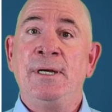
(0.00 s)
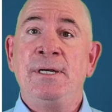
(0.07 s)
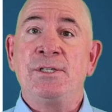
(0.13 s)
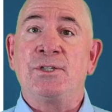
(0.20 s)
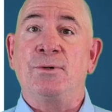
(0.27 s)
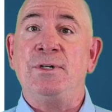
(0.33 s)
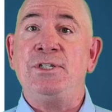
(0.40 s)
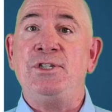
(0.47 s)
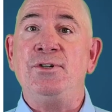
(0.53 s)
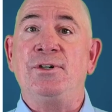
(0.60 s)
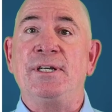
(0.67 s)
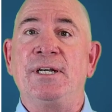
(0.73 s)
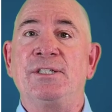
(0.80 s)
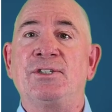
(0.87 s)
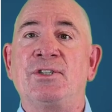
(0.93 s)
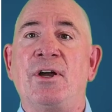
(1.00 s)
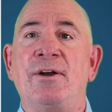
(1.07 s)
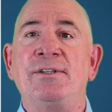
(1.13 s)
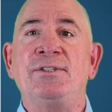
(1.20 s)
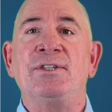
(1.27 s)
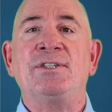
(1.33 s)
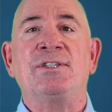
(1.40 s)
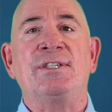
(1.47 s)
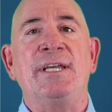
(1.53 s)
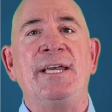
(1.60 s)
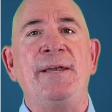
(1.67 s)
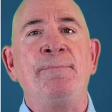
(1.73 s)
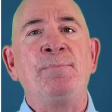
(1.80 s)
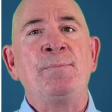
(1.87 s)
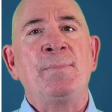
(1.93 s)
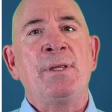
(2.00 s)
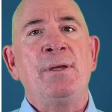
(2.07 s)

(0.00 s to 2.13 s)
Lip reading: So as you can start to see,